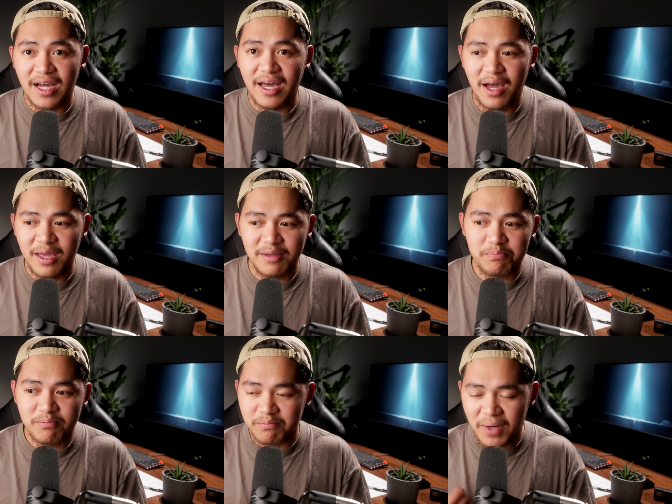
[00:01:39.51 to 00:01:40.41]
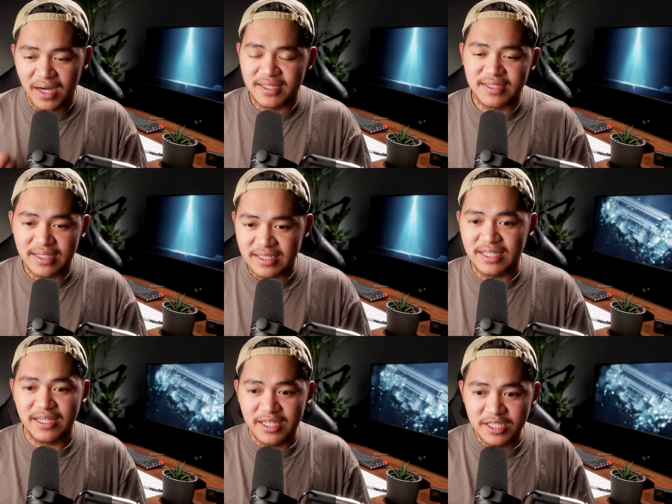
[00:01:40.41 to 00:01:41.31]
I bought the
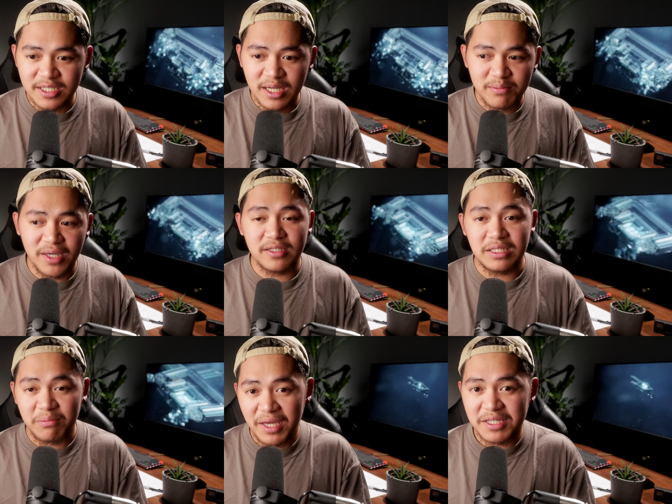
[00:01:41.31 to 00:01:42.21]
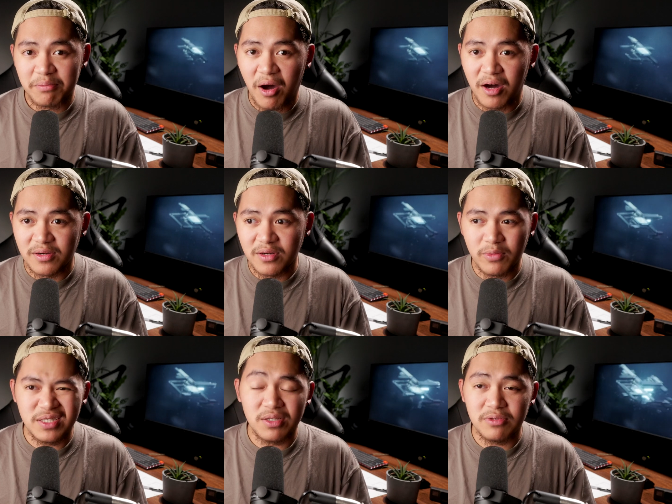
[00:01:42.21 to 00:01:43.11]
16-inch because the base model
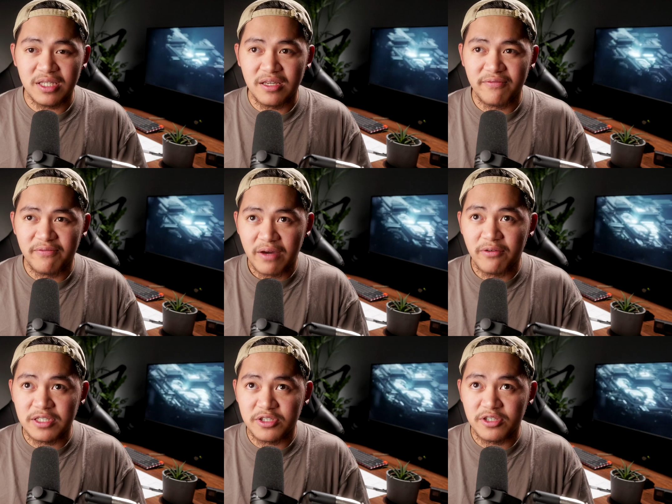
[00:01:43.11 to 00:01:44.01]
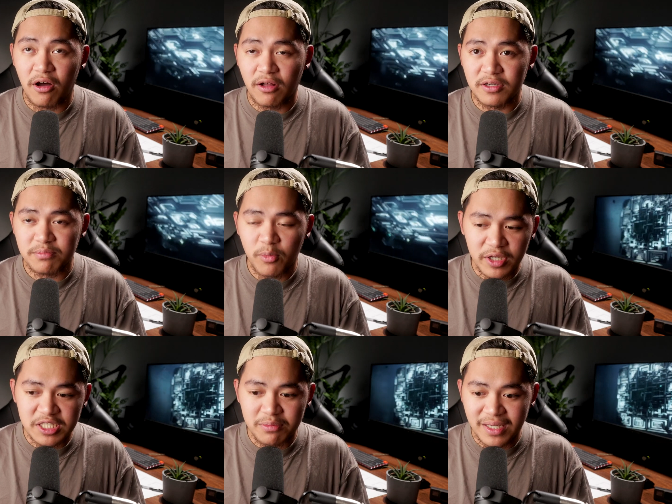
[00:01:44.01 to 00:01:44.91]
was only $500 more
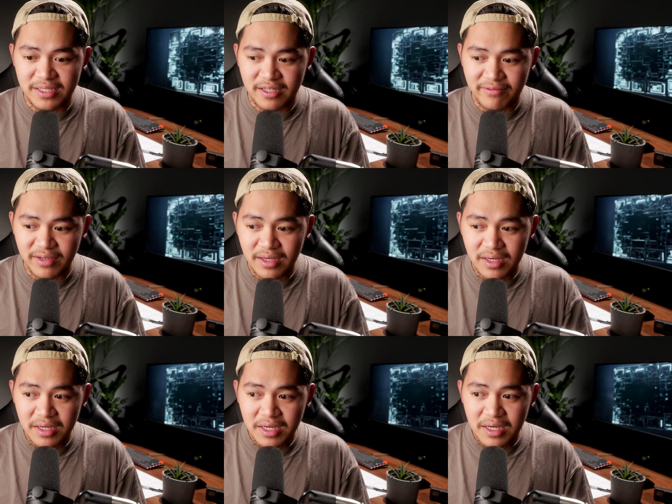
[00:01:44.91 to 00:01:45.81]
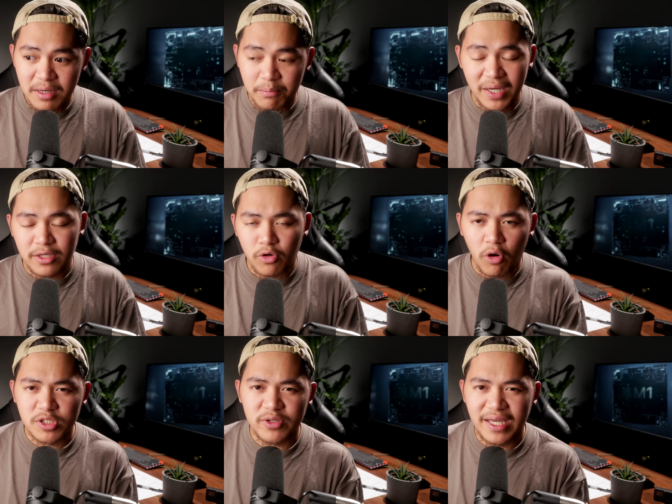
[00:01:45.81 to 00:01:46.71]
expensive, but you
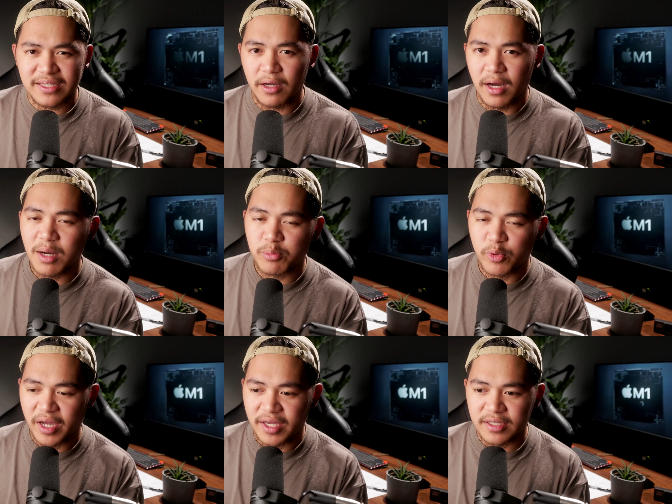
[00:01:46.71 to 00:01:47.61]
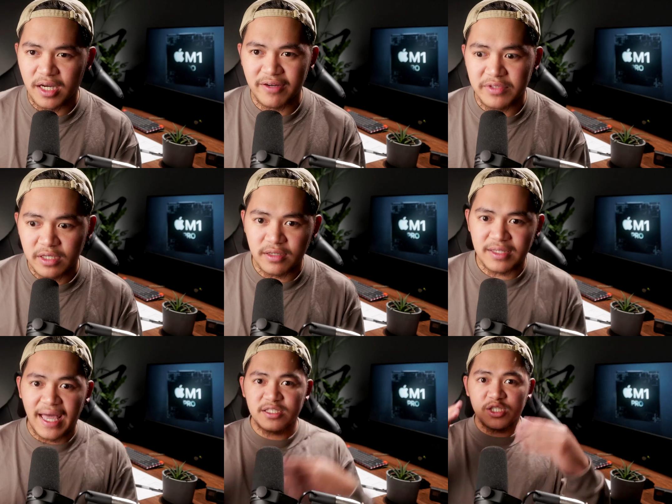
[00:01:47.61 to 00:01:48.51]
also get the upgrade of that